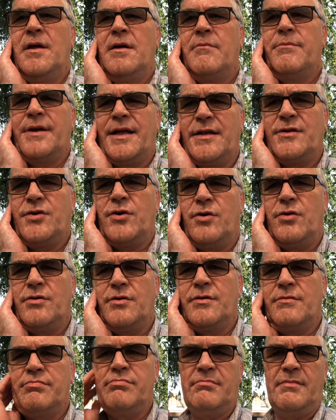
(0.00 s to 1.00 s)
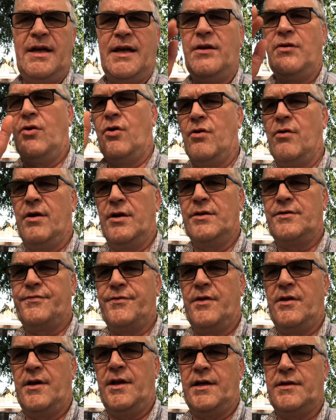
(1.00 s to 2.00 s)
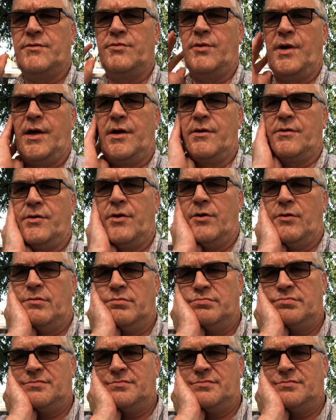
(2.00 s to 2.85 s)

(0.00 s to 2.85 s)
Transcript: But I told her, ignore us for the next week or 2,